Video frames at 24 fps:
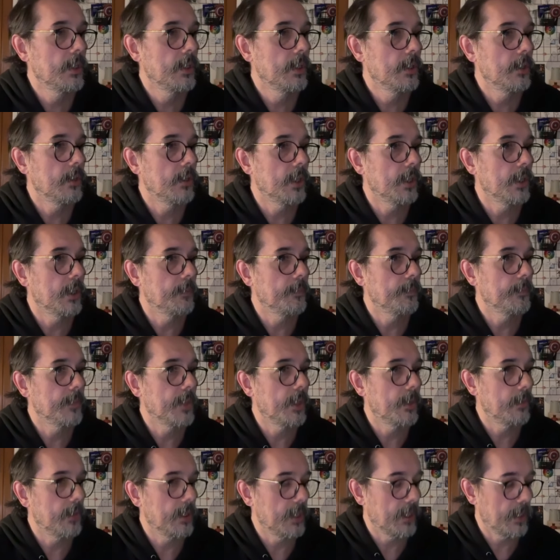Okay,
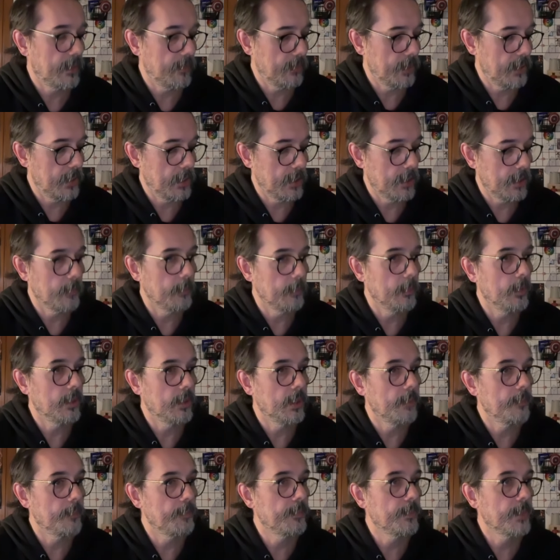now I have here the
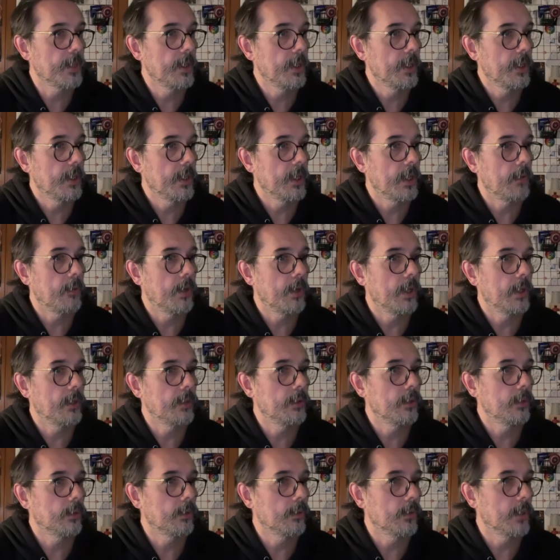model. Now I'm
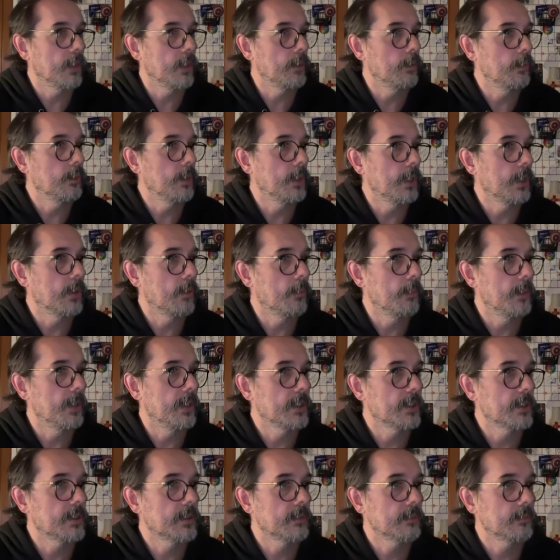not gonna do a
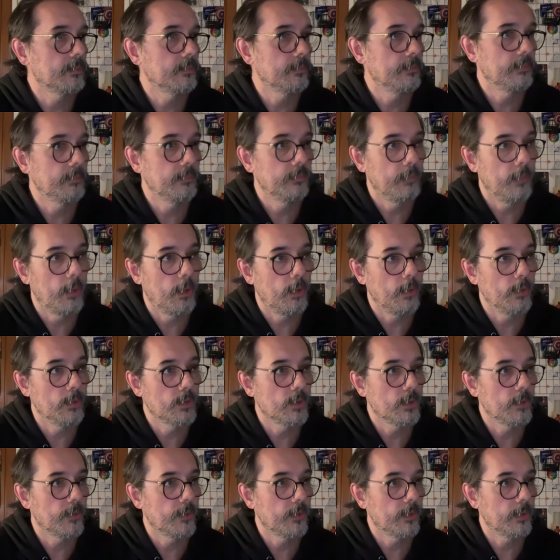complex
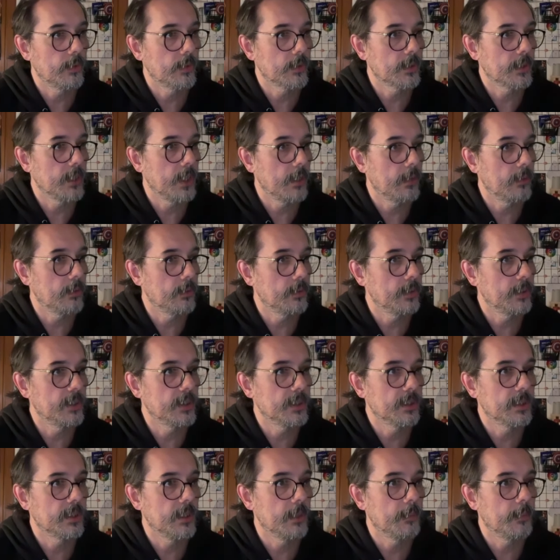pose, of course. Now this
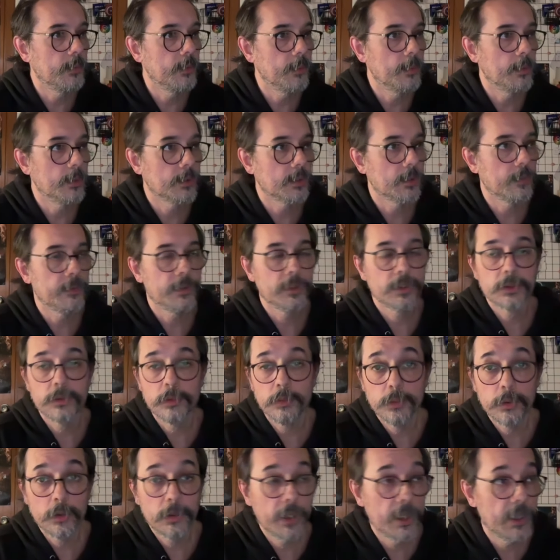is the purpose of this
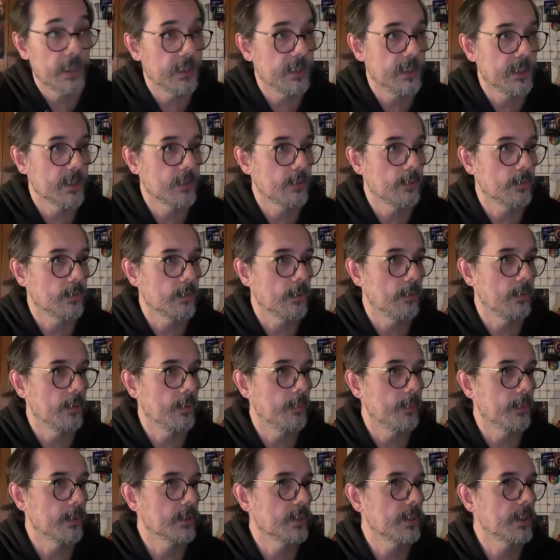tutorial, is just to show the
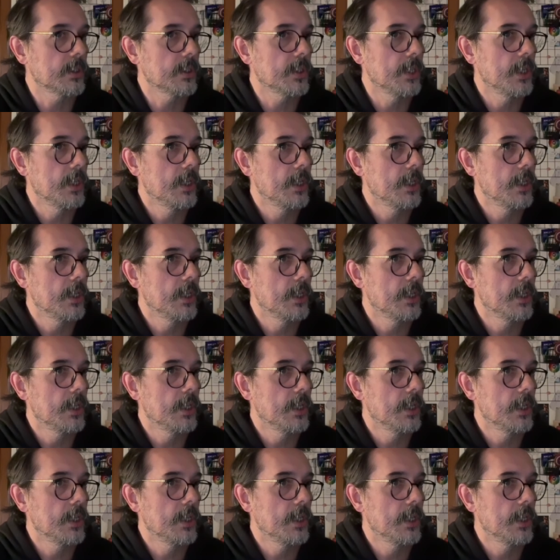process.